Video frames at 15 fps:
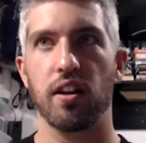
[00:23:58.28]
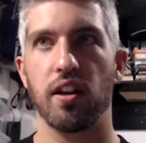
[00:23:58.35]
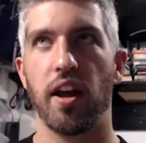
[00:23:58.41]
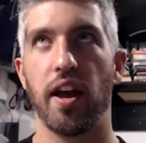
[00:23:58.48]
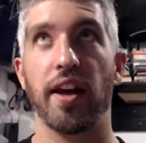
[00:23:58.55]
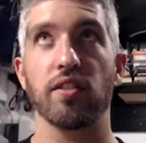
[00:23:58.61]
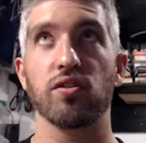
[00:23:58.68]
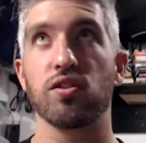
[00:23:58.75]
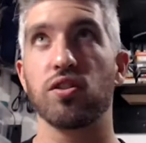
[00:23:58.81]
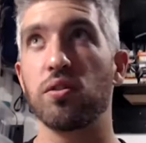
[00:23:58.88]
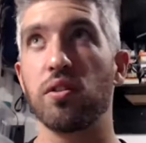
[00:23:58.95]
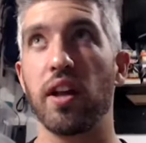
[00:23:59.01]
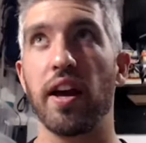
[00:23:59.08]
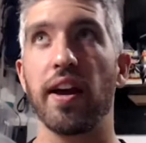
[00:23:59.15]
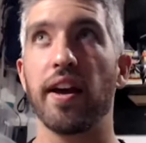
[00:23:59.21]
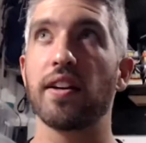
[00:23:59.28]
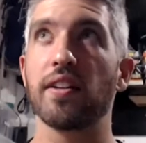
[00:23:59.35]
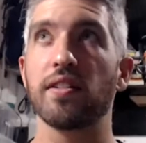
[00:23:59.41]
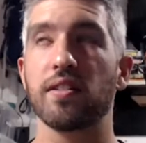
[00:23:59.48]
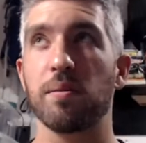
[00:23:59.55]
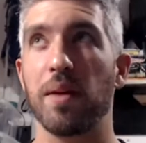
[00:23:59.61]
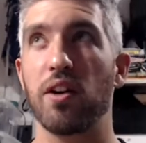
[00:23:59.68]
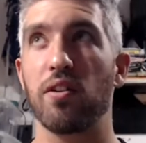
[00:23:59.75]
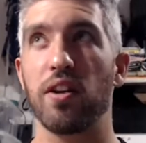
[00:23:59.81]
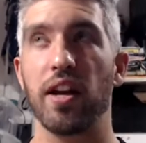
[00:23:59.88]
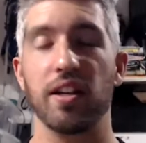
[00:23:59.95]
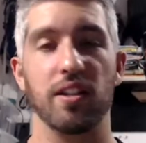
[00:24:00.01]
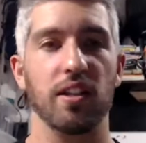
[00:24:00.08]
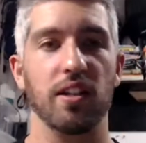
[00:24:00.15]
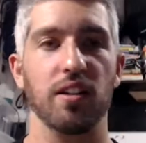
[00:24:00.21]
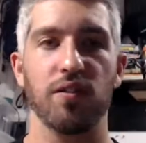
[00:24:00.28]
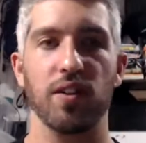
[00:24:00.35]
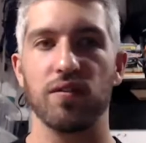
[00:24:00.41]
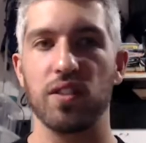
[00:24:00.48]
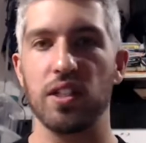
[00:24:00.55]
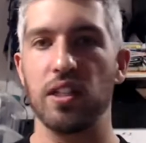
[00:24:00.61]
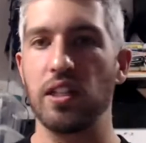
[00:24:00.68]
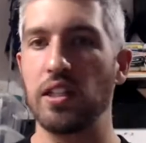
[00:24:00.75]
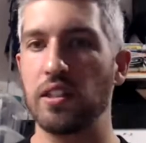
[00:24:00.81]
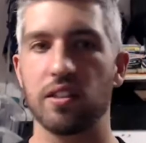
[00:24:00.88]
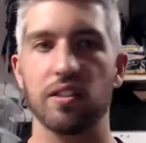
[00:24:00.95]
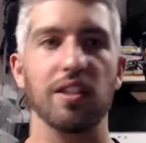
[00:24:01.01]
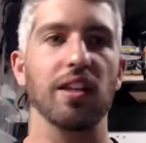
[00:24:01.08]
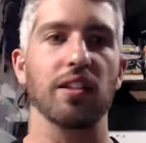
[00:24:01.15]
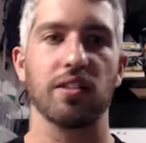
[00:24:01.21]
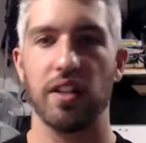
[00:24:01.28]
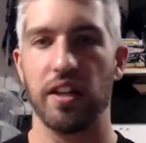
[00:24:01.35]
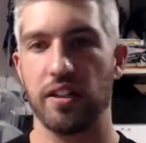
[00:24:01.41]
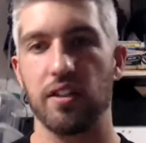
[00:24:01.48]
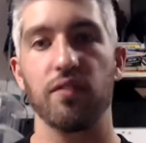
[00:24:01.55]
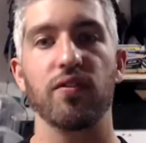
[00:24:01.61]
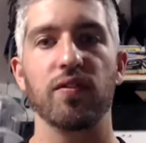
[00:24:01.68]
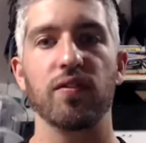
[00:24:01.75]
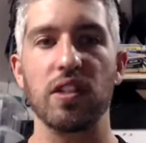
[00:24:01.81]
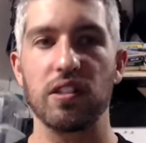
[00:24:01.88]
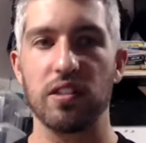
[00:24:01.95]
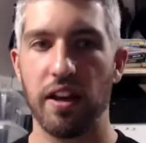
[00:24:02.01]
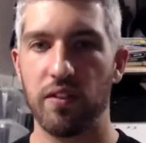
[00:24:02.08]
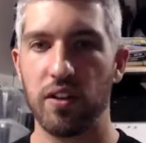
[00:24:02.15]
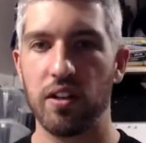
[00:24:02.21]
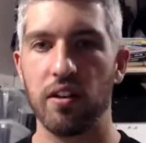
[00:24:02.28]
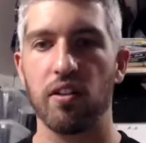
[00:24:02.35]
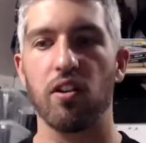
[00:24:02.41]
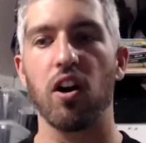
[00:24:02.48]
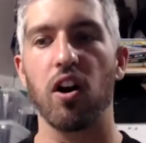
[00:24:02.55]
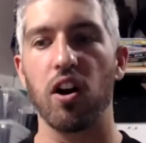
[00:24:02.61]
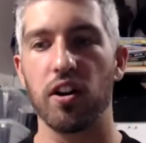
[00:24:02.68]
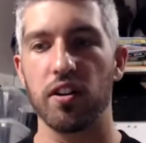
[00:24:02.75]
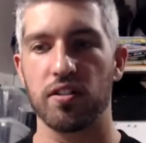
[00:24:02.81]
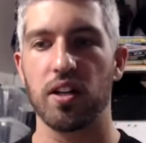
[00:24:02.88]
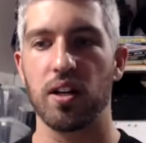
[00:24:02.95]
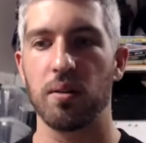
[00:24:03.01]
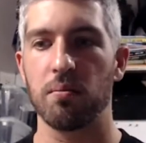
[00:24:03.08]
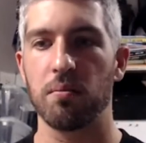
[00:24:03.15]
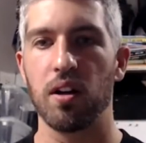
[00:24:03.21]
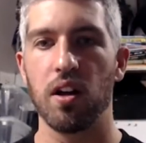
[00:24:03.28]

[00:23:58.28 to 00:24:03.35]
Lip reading: as soon as about 1956, 1957. There are some